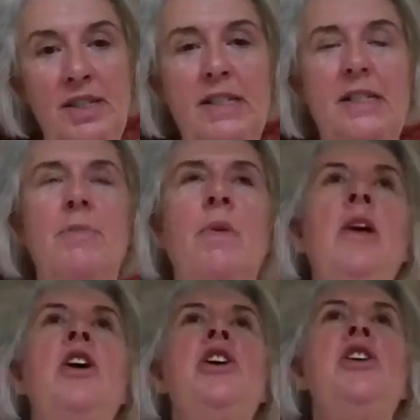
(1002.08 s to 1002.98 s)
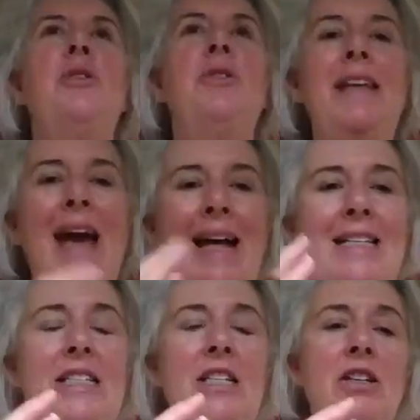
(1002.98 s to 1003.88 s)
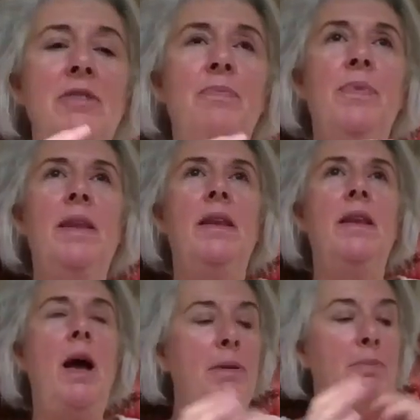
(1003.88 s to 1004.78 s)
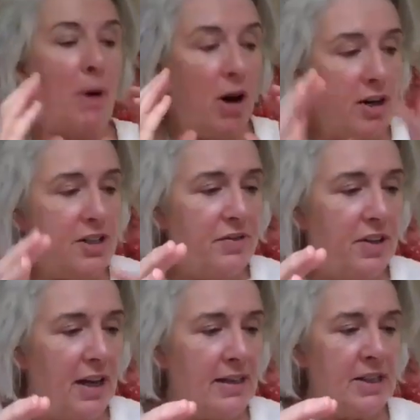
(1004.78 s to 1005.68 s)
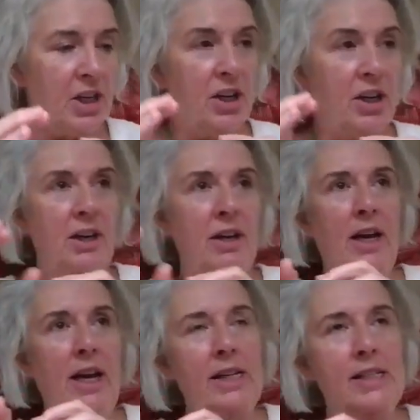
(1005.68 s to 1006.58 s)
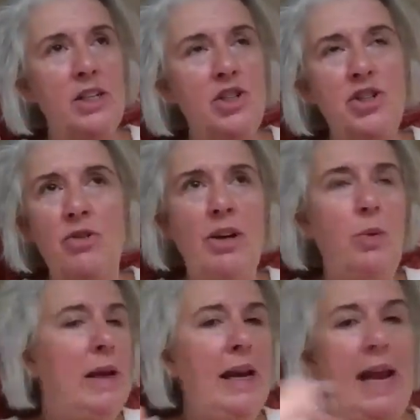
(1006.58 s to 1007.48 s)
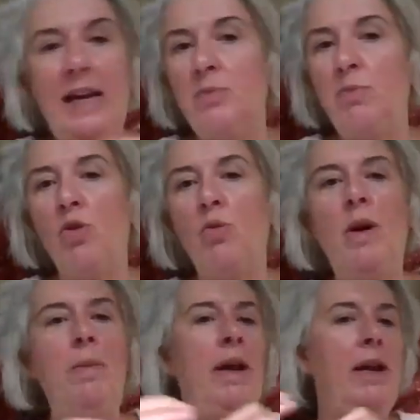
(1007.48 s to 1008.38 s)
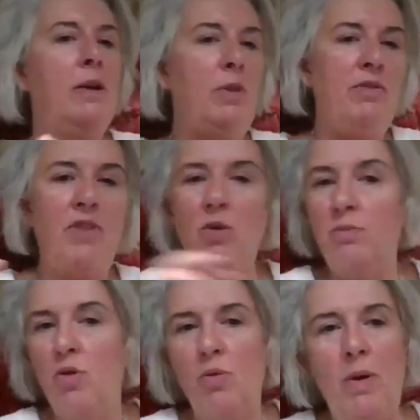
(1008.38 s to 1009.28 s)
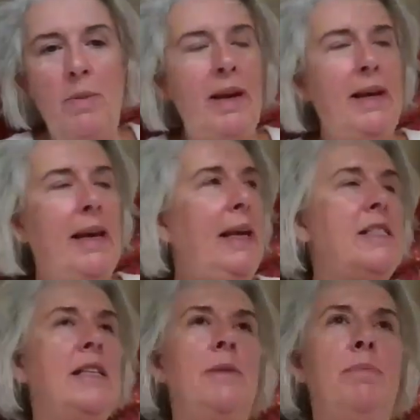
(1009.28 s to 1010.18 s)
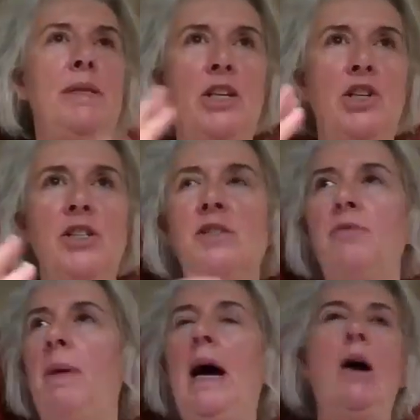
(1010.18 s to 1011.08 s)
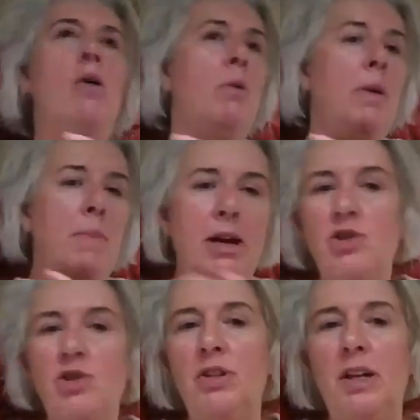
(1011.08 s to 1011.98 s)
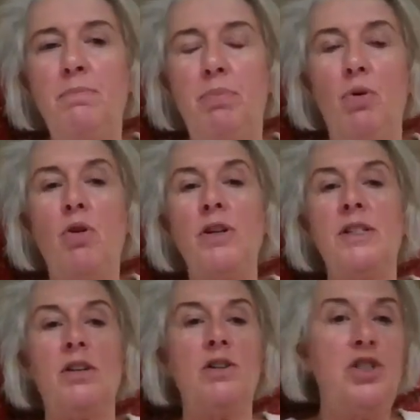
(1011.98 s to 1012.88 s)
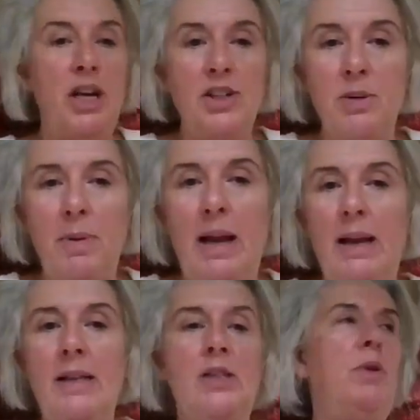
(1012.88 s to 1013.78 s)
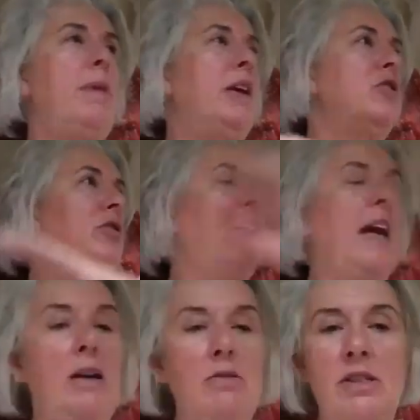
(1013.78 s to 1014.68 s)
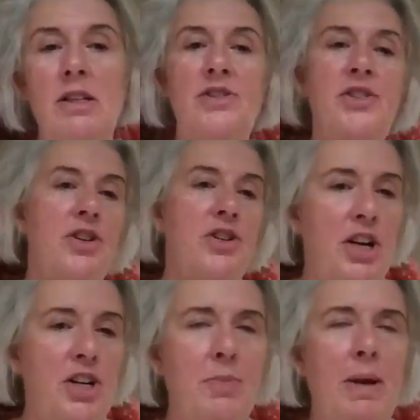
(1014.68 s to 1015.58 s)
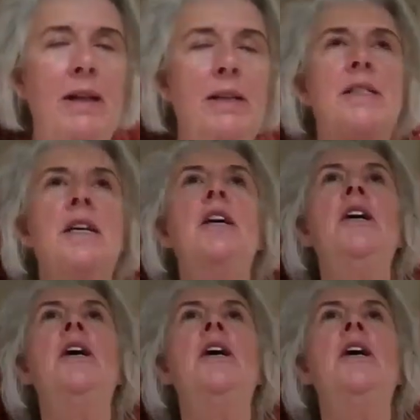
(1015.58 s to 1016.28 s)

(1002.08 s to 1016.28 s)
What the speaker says: of system. So the answer, I mean, part of the answer is ensuring we elect more women, we vote more women into the positions of power, we make sure that boards are gender balanced, we make sure councils are gender balanced.